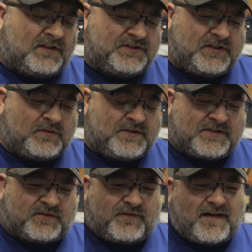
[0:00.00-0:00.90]
So to
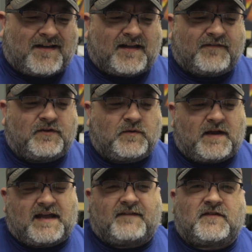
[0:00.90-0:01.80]
survive, you
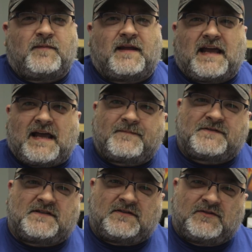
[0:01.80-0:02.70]
have to be
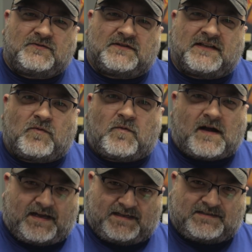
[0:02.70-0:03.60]
absolutely
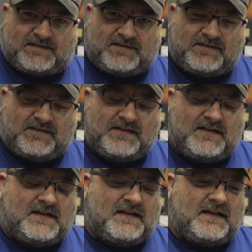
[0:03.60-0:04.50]
quiet.
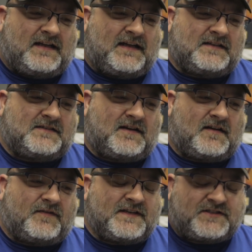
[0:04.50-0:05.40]
And
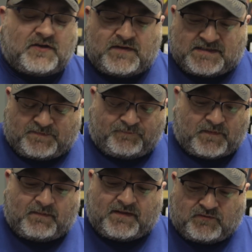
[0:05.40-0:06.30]
they show these,
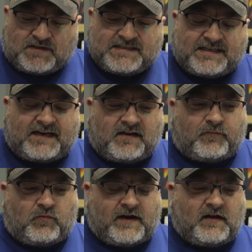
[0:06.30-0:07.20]
I mean, they really set it
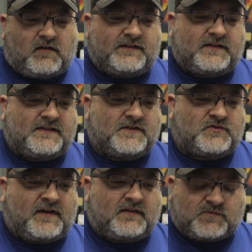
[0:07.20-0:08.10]
up well in the
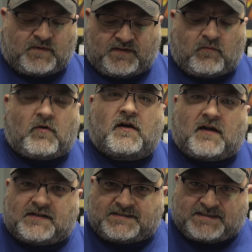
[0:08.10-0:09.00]
trailers, where they walk
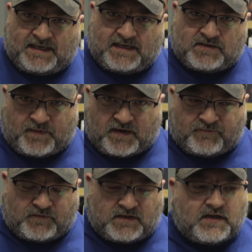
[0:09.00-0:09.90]
on sand
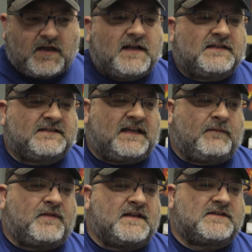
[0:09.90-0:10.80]
barefoot to
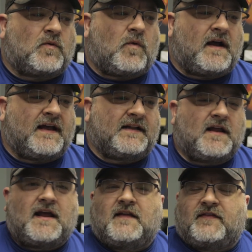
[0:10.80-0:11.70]
keep things quiet.
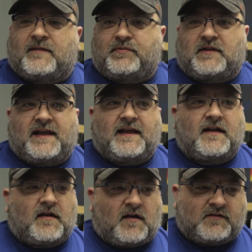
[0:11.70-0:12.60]
They
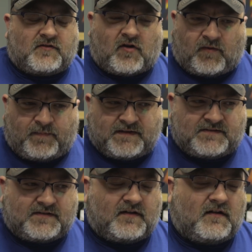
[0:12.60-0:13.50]
play on
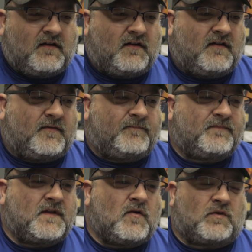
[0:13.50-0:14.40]
carpet
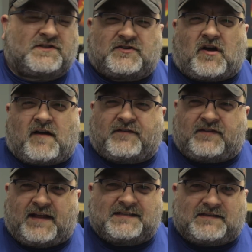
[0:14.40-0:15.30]
or soft
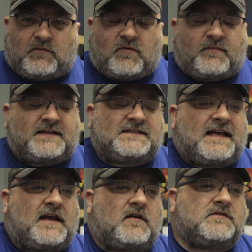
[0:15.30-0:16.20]
things that won't make
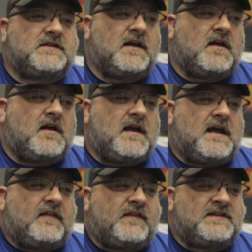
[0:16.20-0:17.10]
sound.
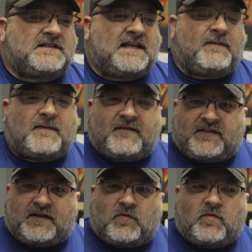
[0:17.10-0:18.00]
They just keep
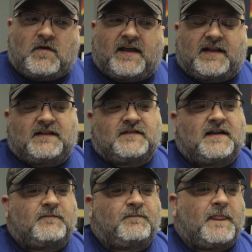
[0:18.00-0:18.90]
everything quiet. And
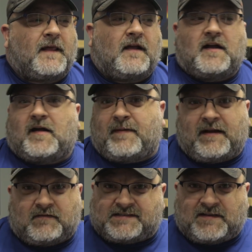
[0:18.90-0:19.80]
then
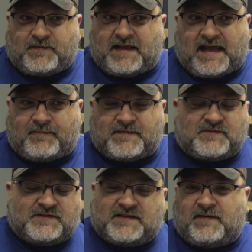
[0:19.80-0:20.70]
apparently something
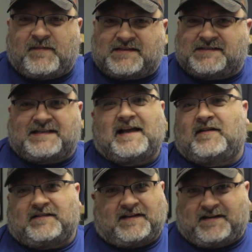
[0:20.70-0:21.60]
happens where somebody makes a
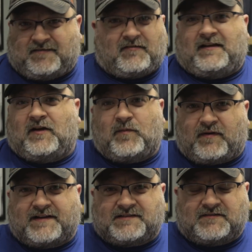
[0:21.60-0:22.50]
sound, and then all hell
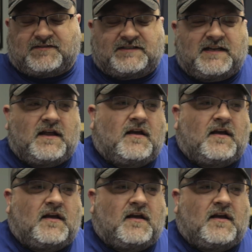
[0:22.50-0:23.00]
breaks loose.